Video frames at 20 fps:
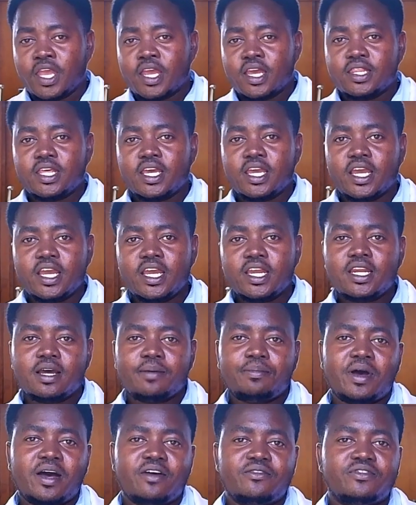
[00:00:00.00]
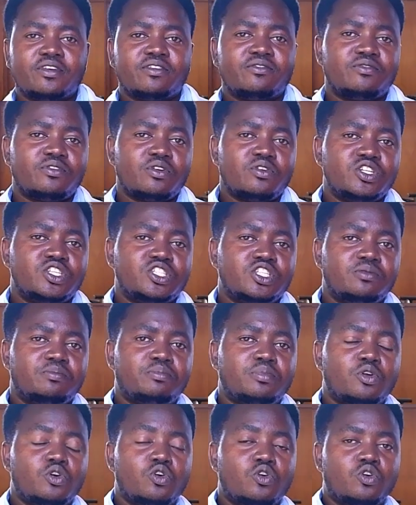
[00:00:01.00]
they end up having very cheap,
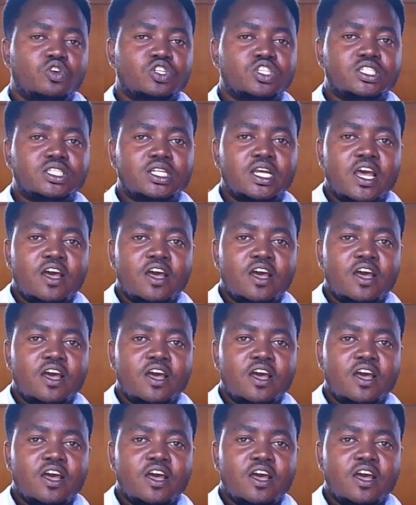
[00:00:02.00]
low-cost